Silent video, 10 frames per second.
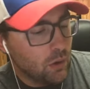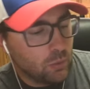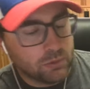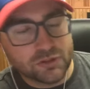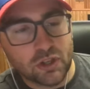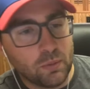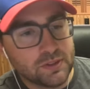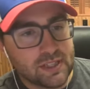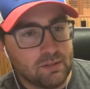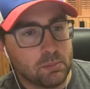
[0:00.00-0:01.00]
Almost
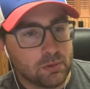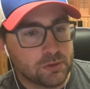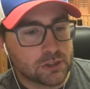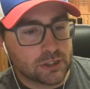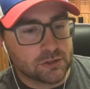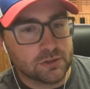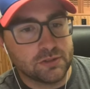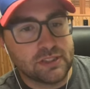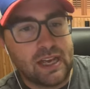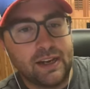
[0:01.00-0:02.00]
always have a blue
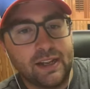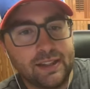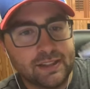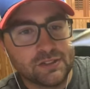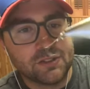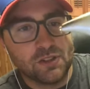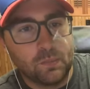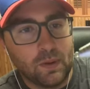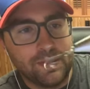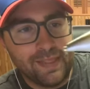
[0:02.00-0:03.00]
chartreuse on, and this is the
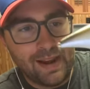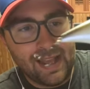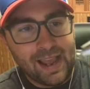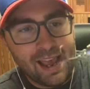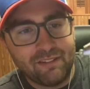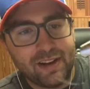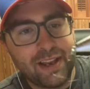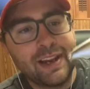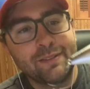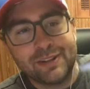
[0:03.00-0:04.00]
one that I have it
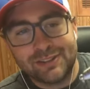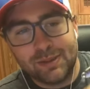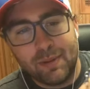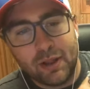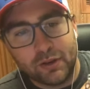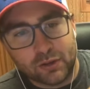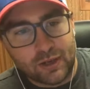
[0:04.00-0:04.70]
in if it's in my other